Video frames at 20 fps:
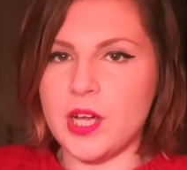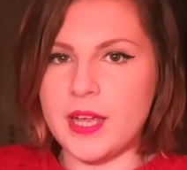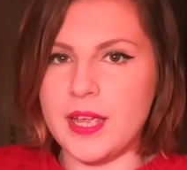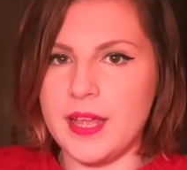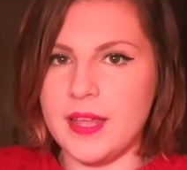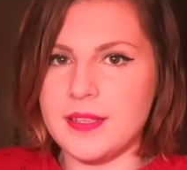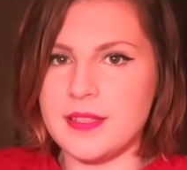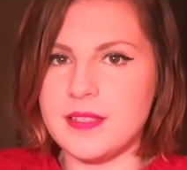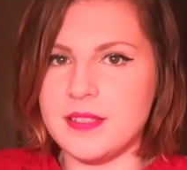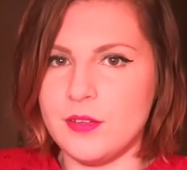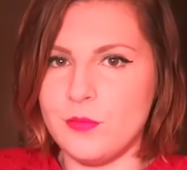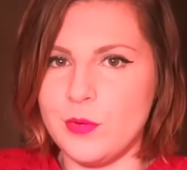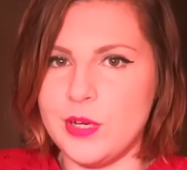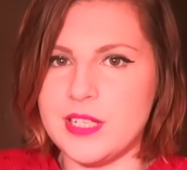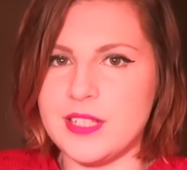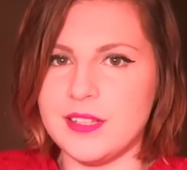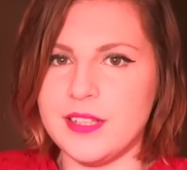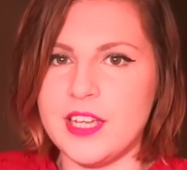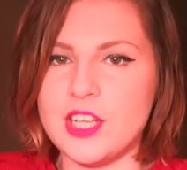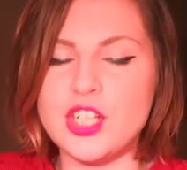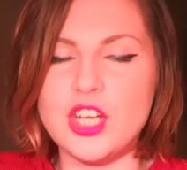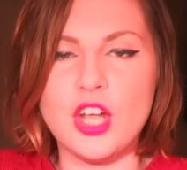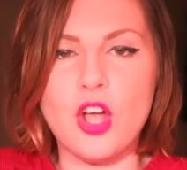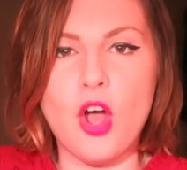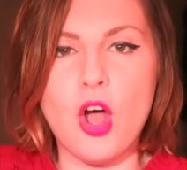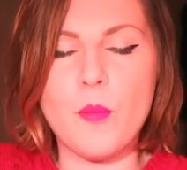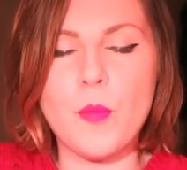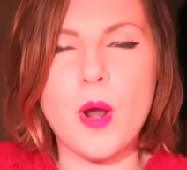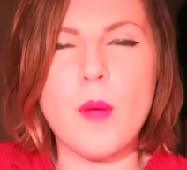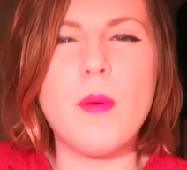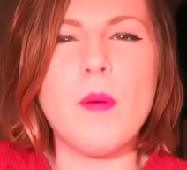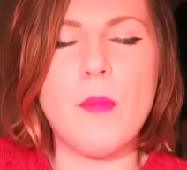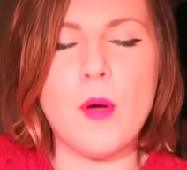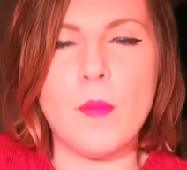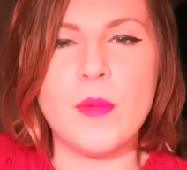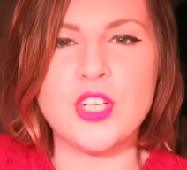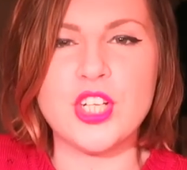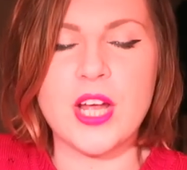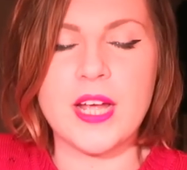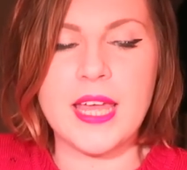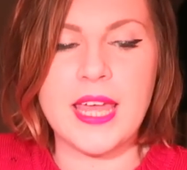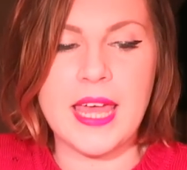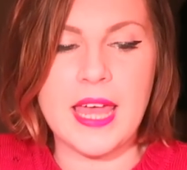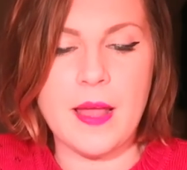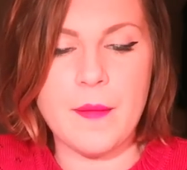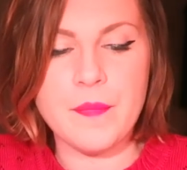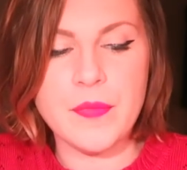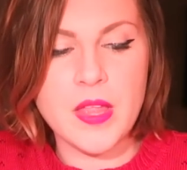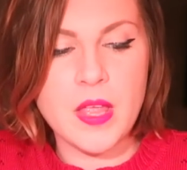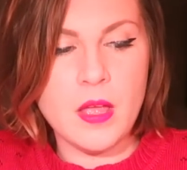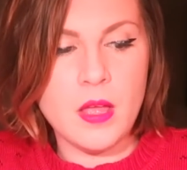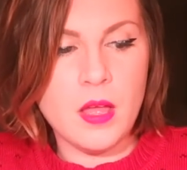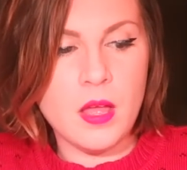jackets recently. She got a proper bomber jacket,